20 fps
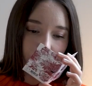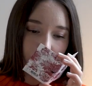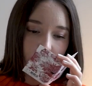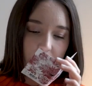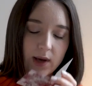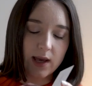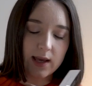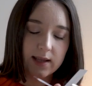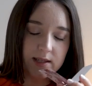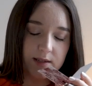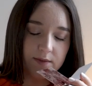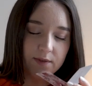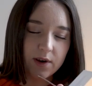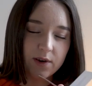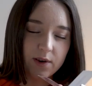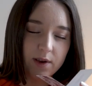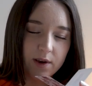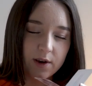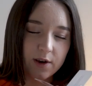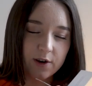Okay, it's
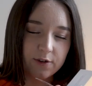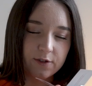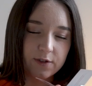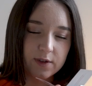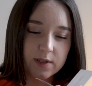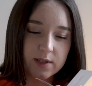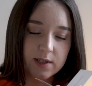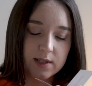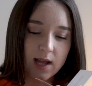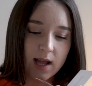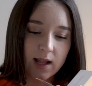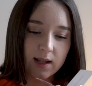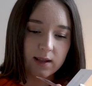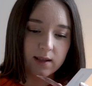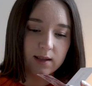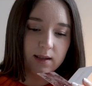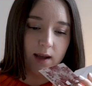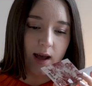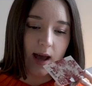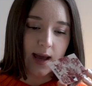very earthy scent.
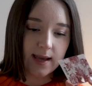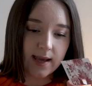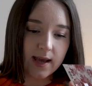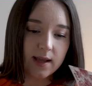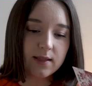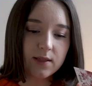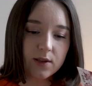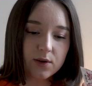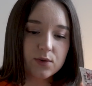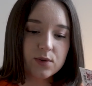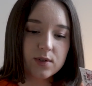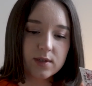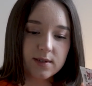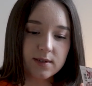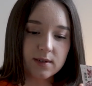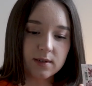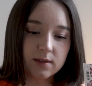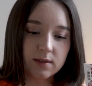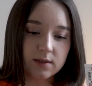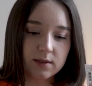I get those
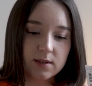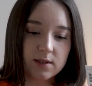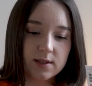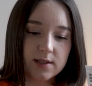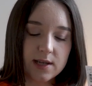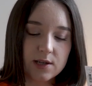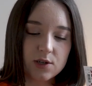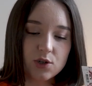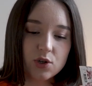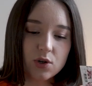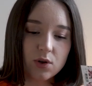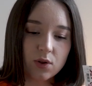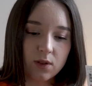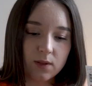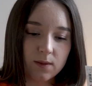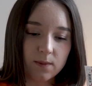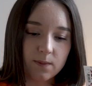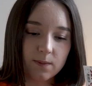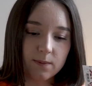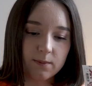
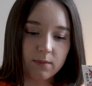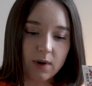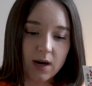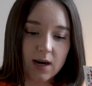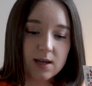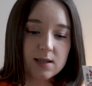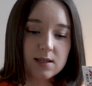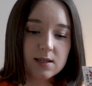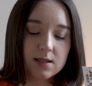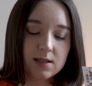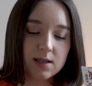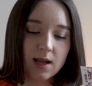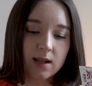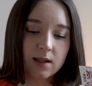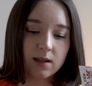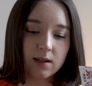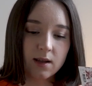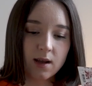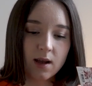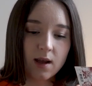essential musks
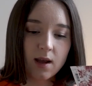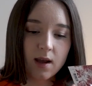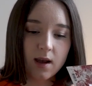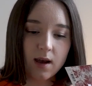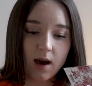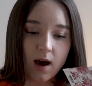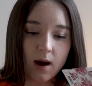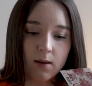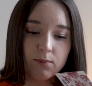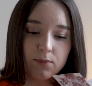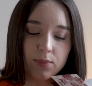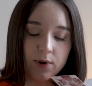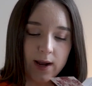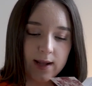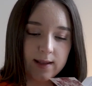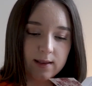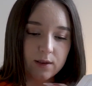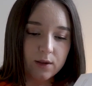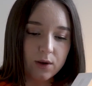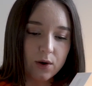and
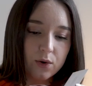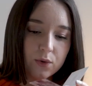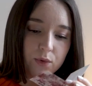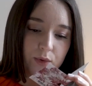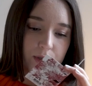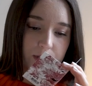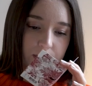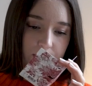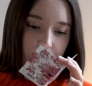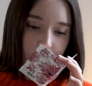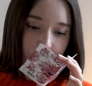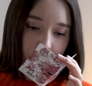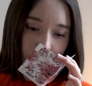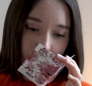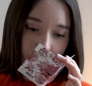ambrette notes.